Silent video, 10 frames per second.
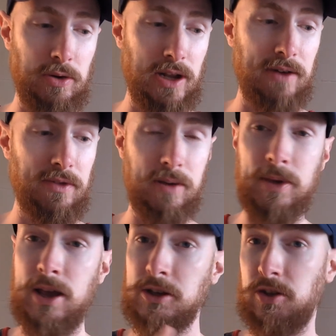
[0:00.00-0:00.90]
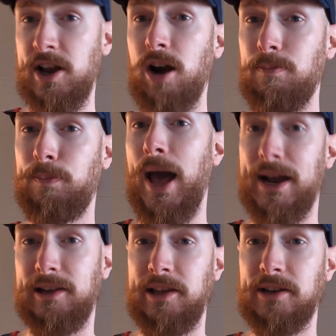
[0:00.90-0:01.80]
do love them. So they are
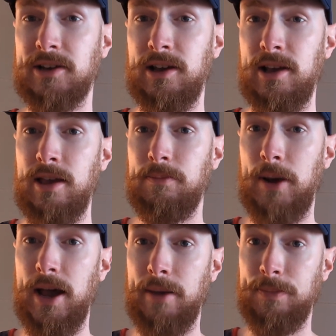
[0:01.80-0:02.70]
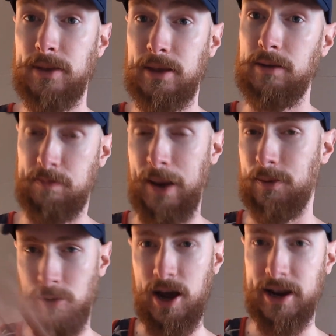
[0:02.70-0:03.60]
backlit, but
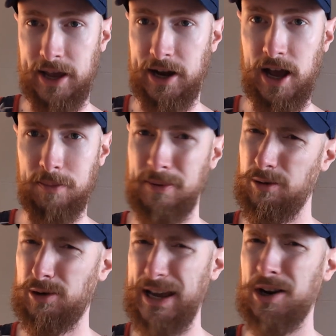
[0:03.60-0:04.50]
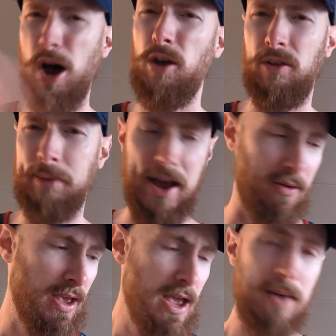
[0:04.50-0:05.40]
Paperwhite and up, or Kindle, all of them
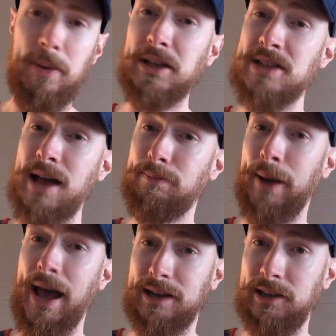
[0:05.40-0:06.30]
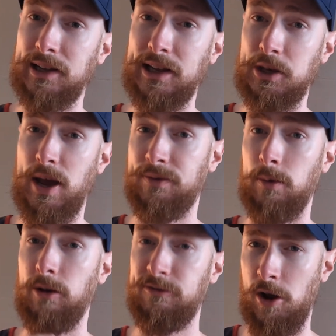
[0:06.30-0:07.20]
now. But it's not backlit like you have
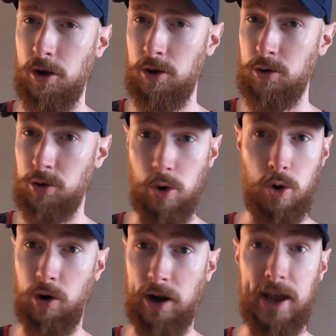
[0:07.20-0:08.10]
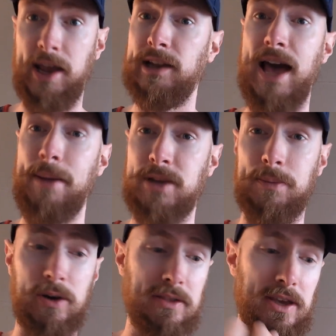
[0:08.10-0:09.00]
from a phone or a
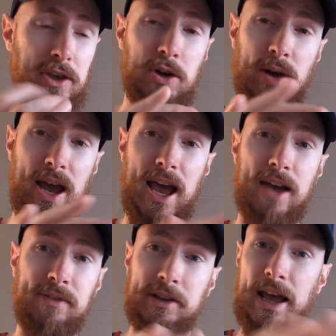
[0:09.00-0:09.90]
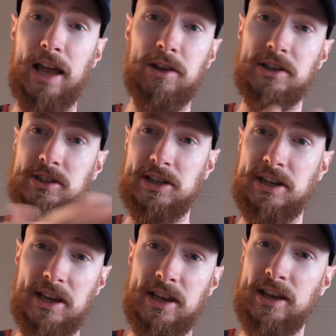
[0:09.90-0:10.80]
laptop or anything. You don't have an
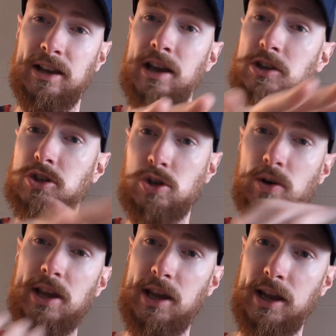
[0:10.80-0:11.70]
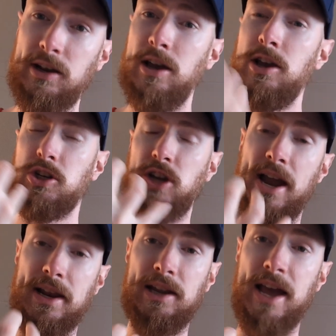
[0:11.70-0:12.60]
LCD screen
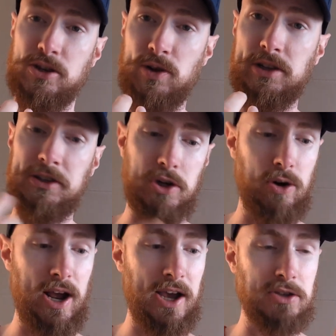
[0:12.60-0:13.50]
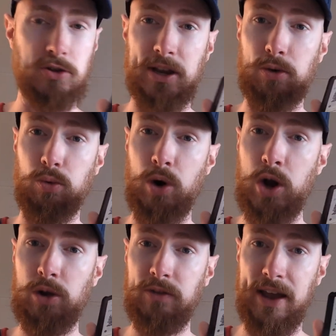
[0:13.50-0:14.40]
shining light directly into your eyes. There's a
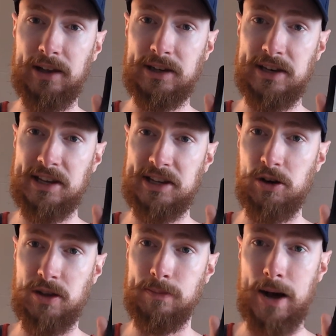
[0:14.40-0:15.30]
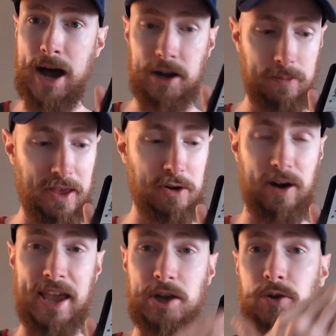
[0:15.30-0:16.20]
row of LEDs here at the bottom, and
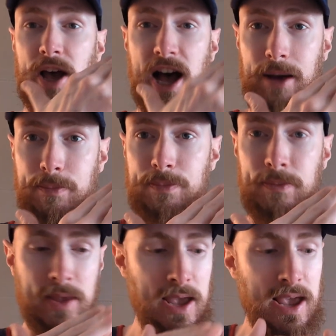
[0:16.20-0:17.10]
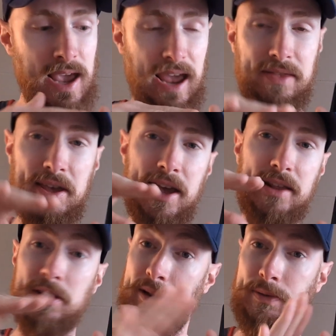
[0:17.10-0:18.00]
they're angled up. And
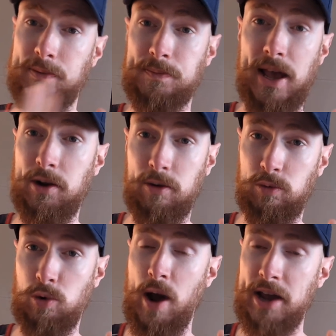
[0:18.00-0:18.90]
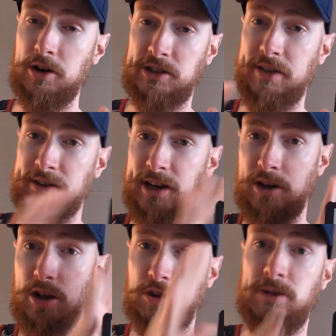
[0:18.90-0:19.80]
then, I don't quite understand the
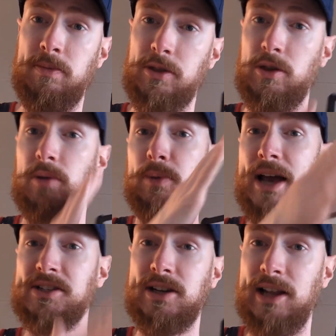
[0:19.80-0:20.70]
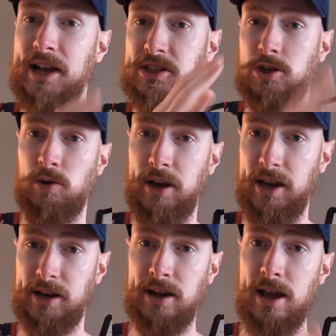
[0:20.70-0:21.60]
technology, but the plexiglass
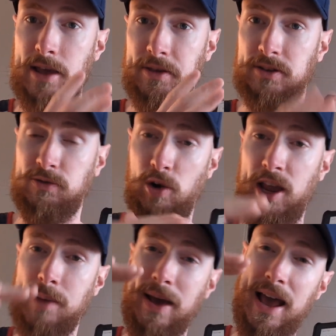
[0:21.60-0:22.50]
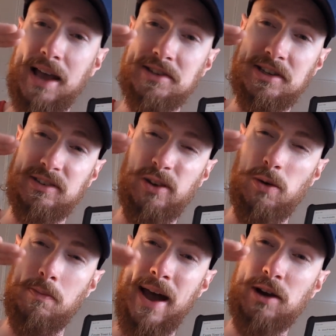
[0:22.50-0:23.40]
screen, this frame, has these
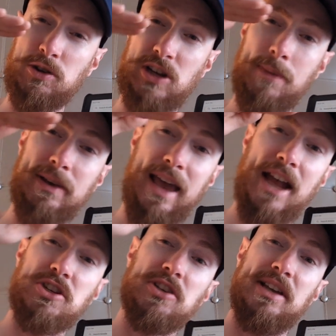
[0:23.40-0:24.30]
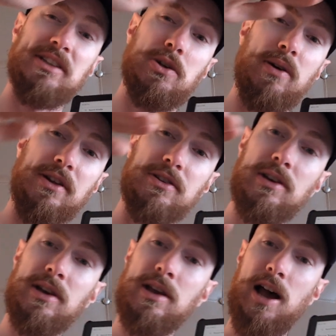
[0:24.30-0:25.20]
little microscopic etches into it.
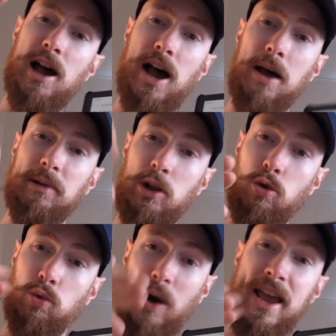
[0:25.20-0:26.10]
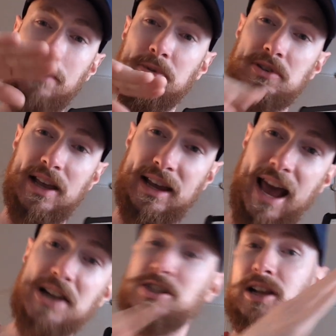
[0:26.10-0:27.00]
Little ramps that
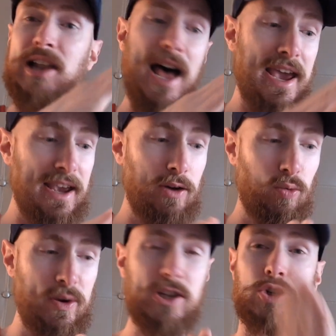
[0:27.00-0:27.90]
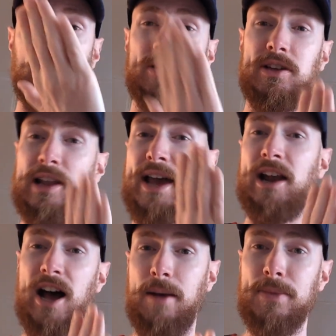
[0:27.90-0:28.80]
catch the light and redirect the light
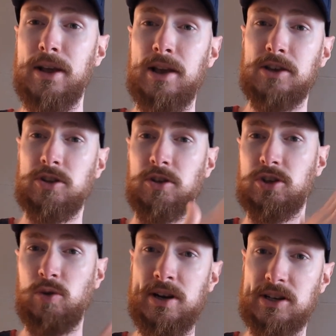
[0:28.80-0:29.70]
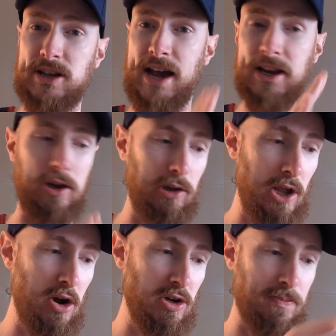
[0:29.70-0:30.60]
up. So the screen just kind of
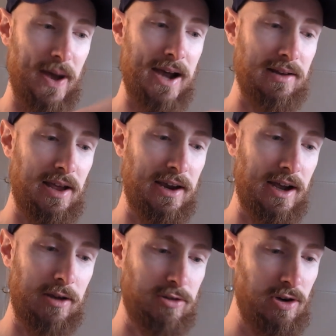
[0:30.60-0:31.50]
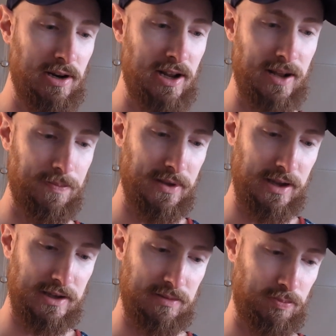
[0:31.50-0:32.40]
glows backlight. I'll turn it up
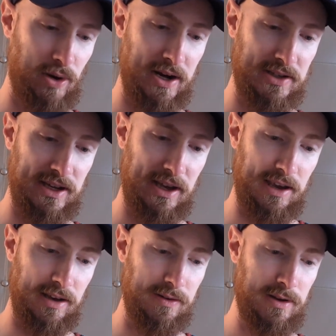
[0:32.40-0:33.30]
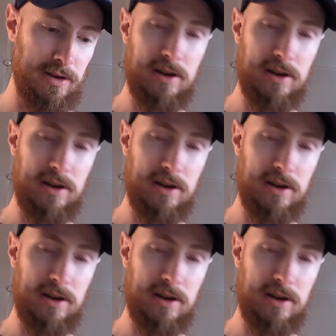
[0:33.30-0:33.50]
as bright as I can.